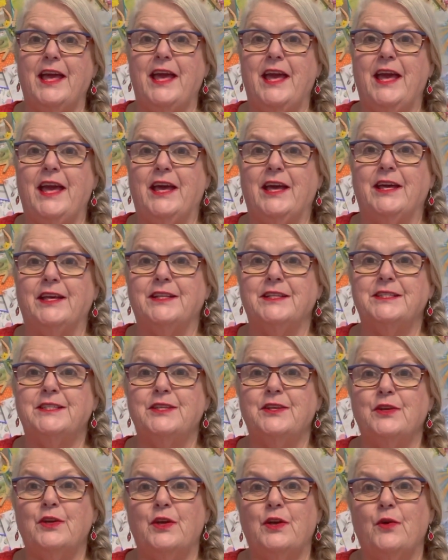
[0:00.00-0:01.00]
And
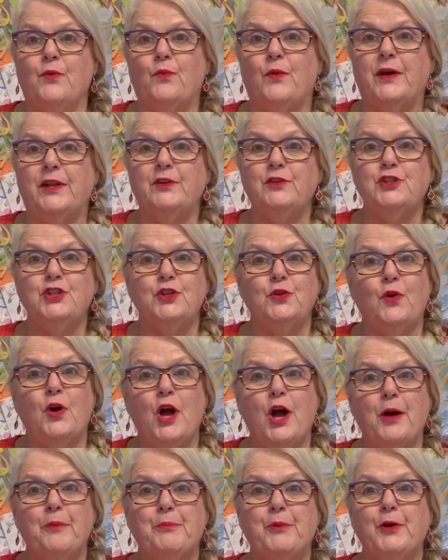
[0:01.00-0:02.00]
why don't you
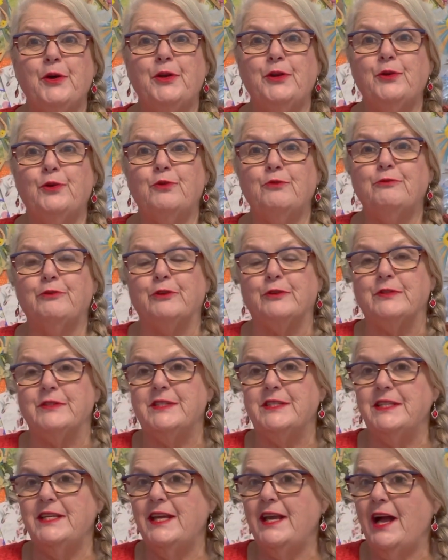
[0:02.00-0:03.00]
hop on over and
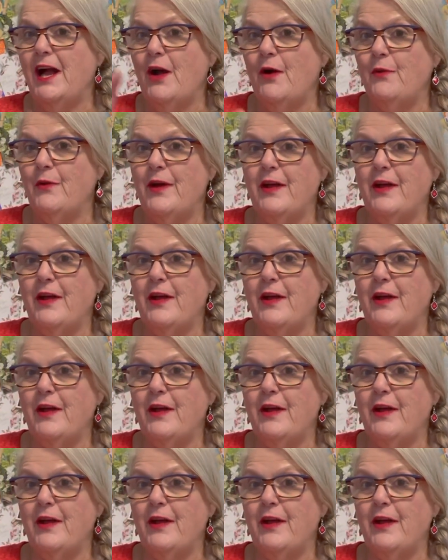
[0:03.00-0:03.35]
see how